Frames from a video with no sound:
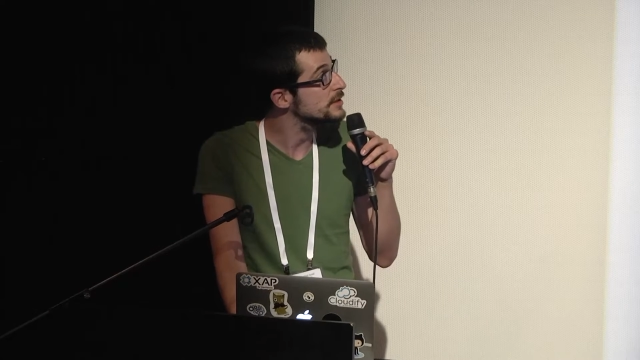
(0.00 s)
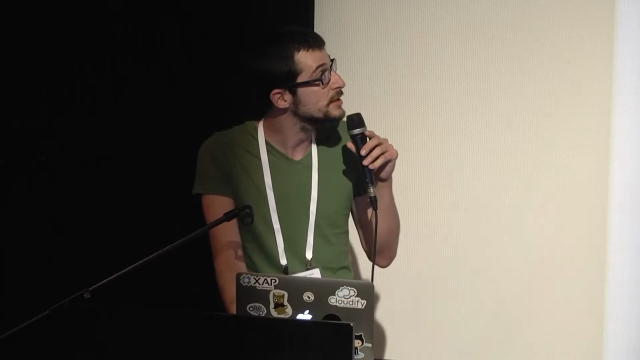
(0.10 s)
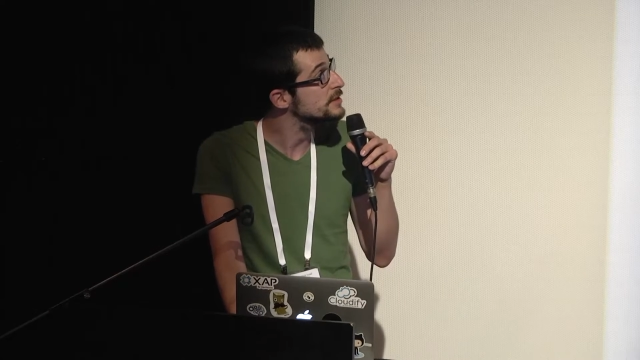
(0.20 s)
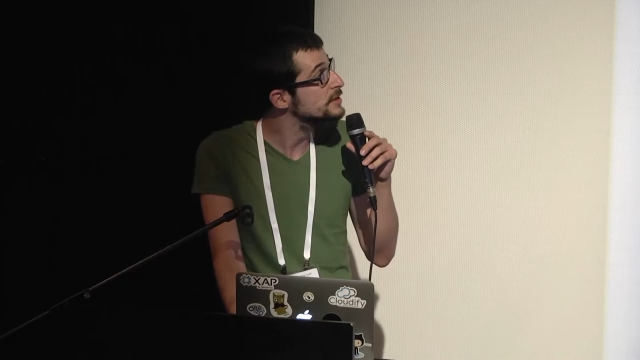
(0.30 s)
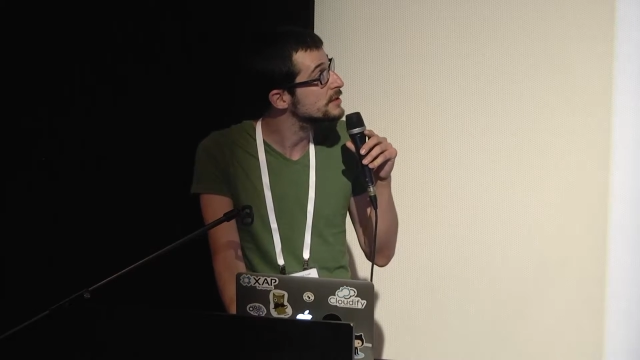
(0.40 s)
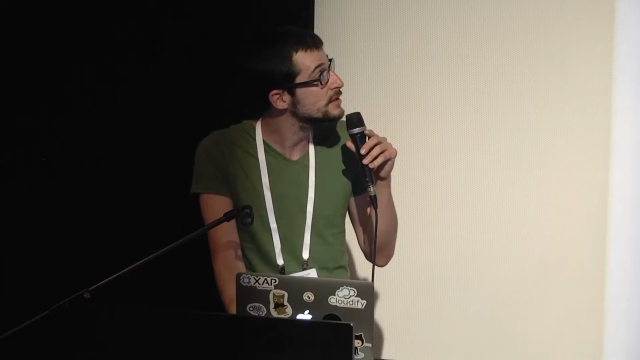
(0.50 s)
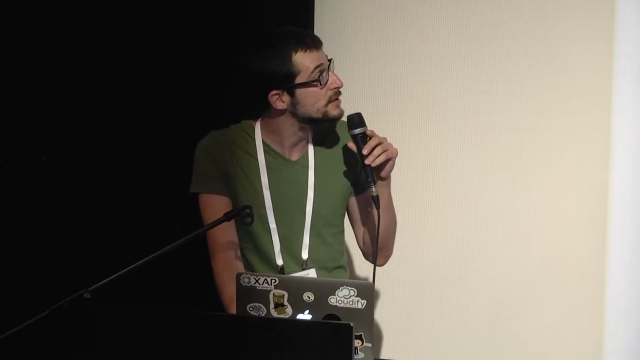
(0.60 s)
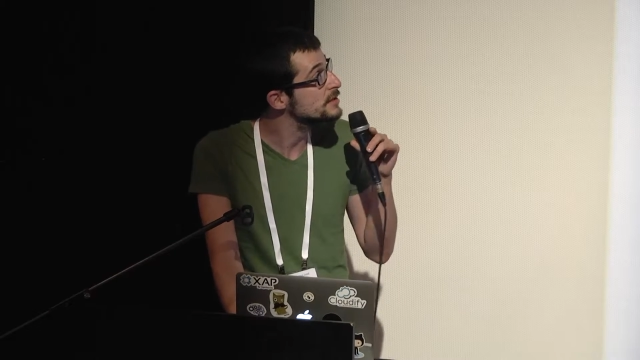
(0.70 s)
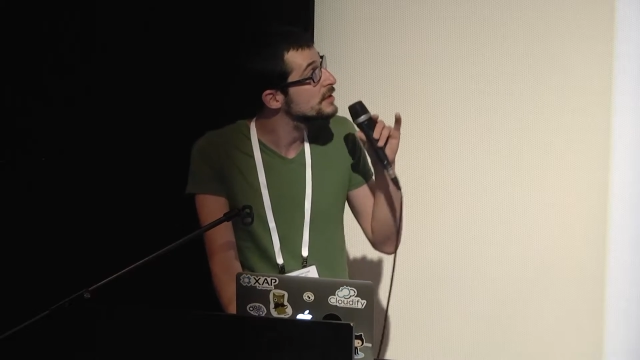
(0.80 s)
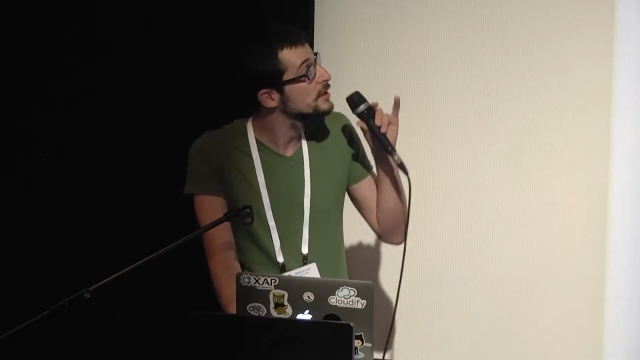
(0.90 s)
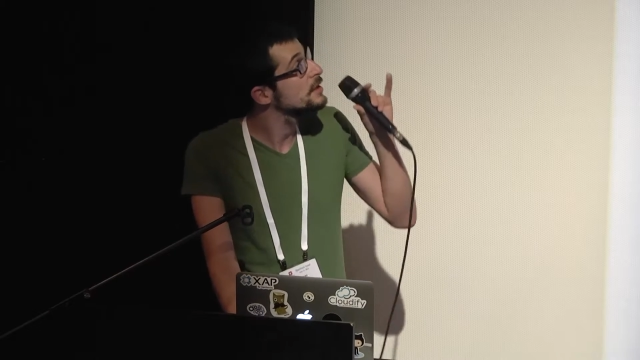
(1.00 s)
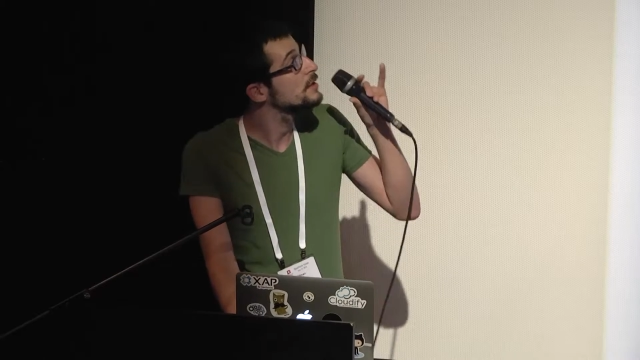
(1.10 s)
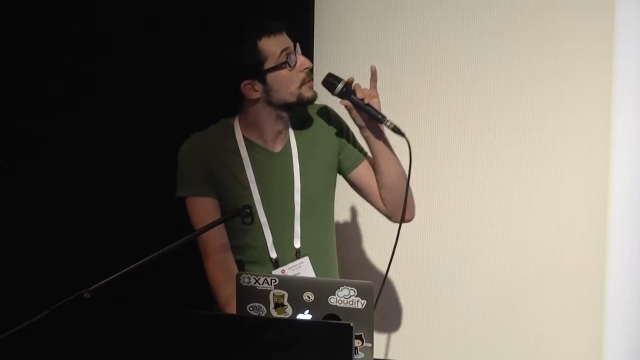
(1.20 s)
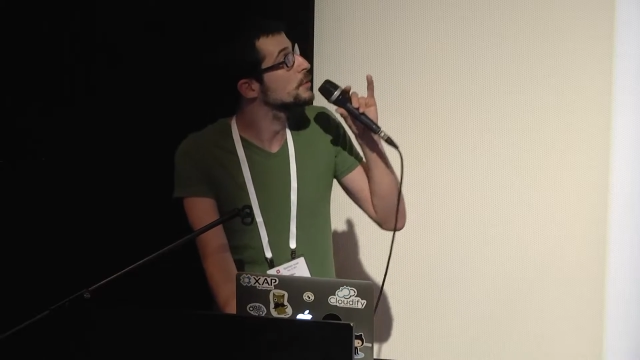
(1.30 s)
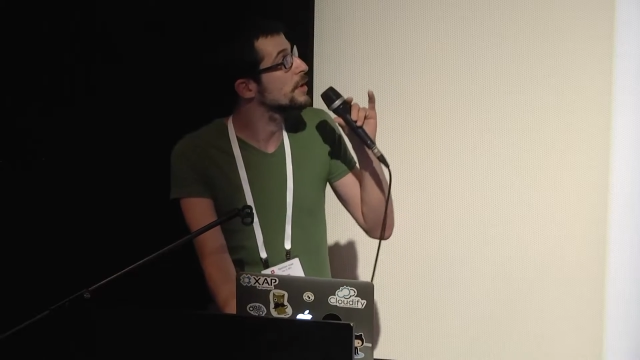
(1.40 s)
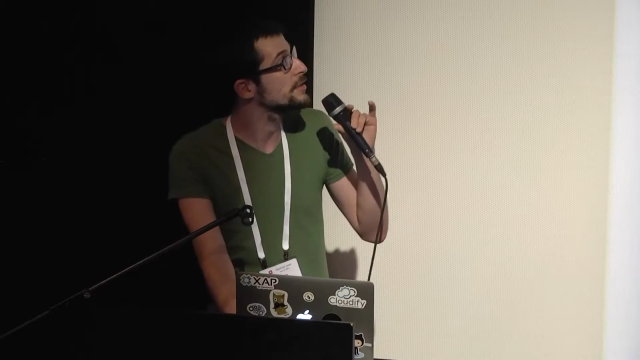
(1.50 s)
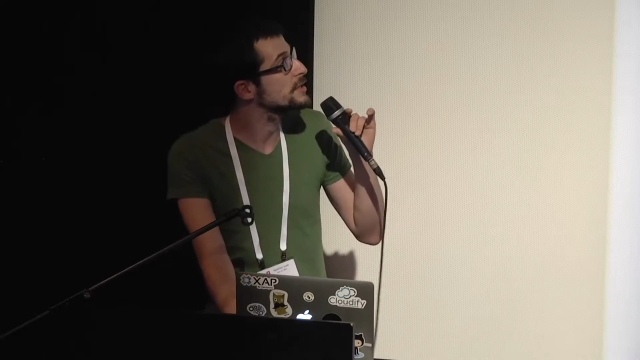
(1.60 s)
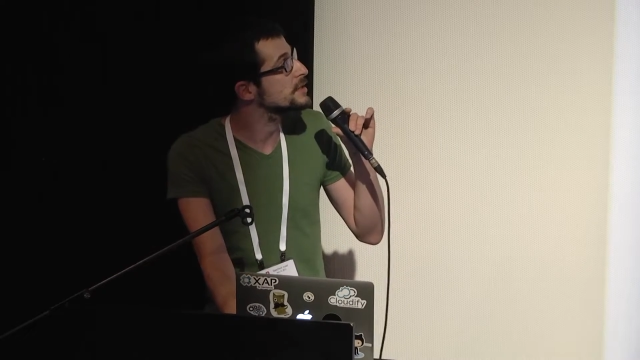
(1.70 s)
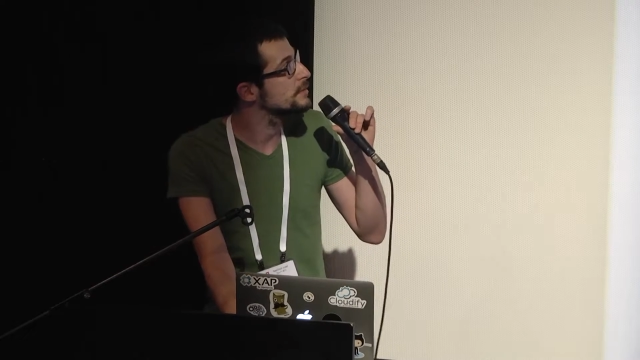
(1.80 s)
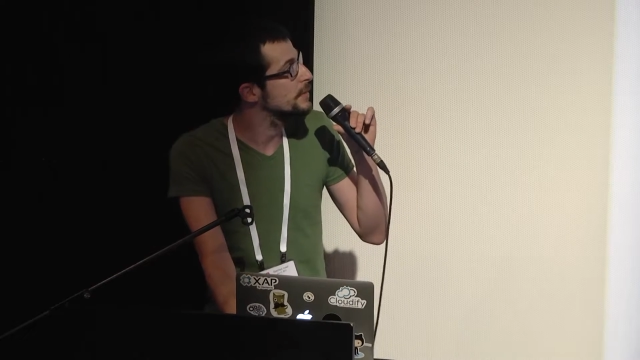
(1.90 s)
instance, we'll run
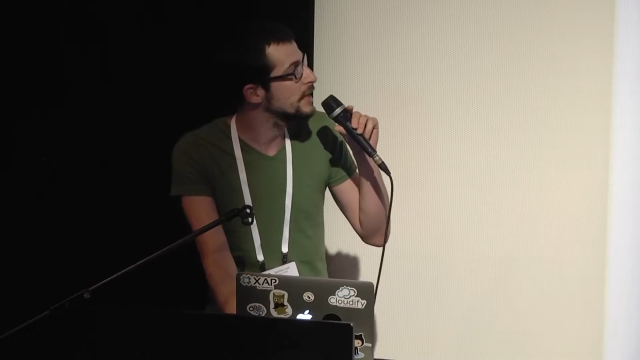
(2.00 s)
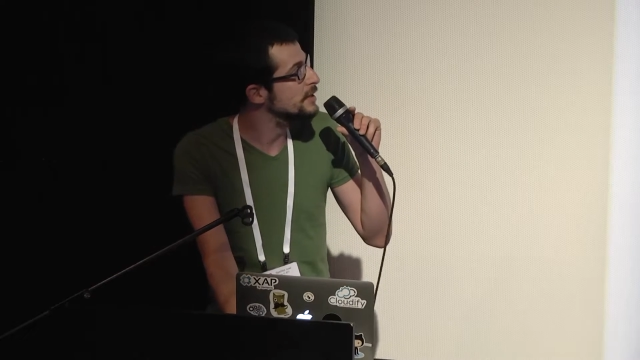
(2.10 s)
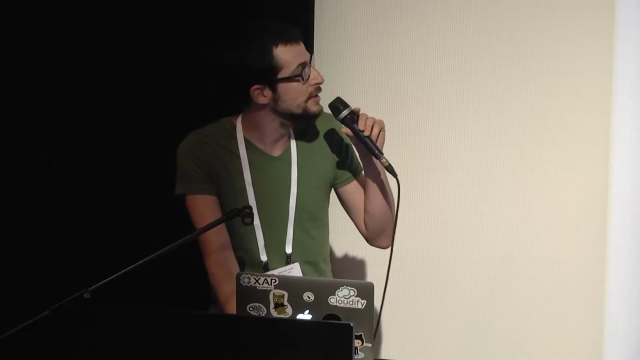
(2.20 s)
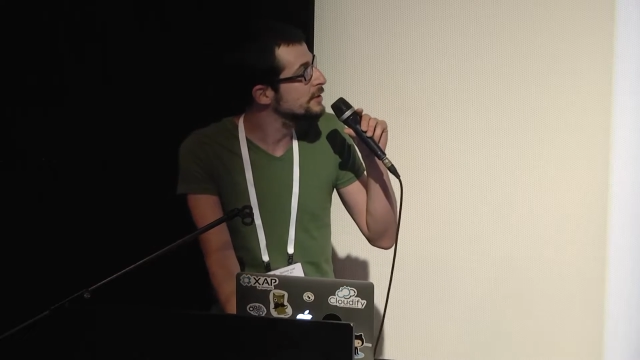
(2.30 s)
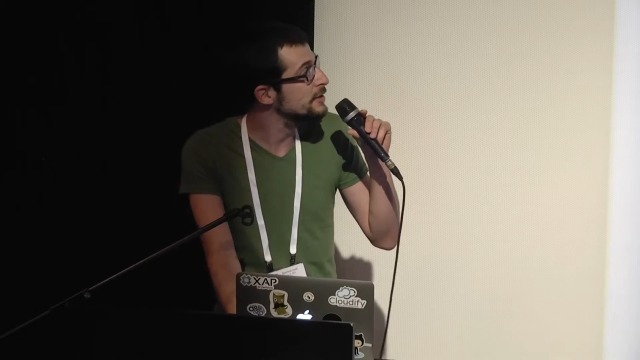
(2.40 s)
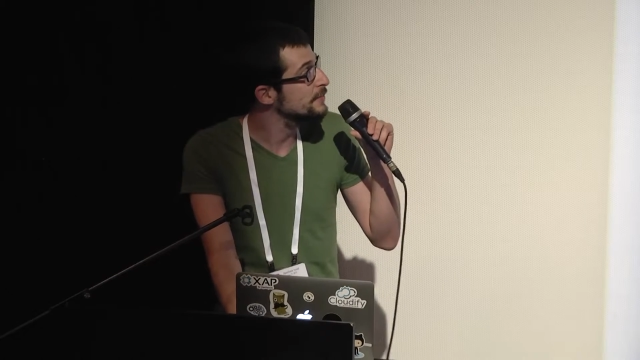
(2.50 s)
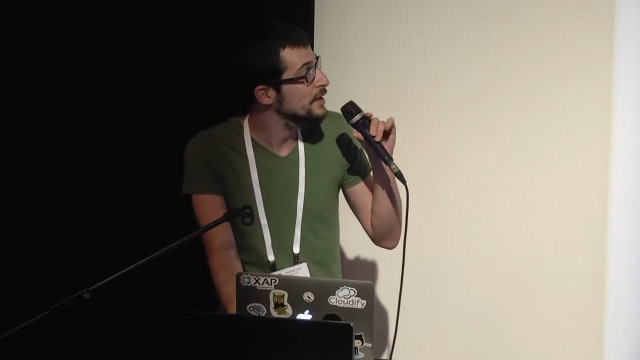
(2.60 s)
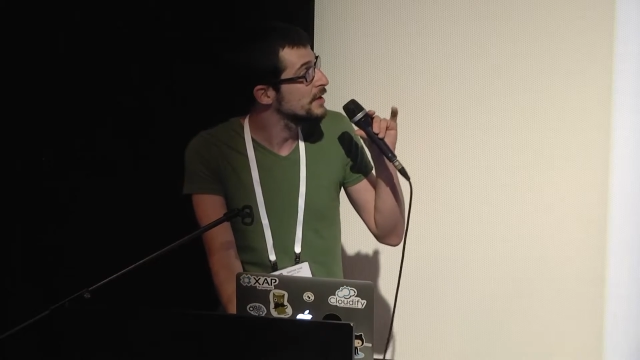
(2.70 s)
this command here.